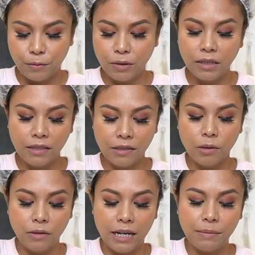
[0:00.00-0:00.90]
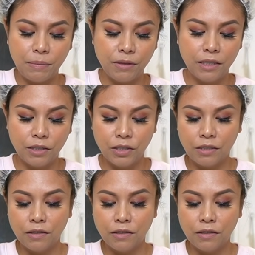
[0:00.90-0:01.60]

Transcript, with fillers: really slowed down my production.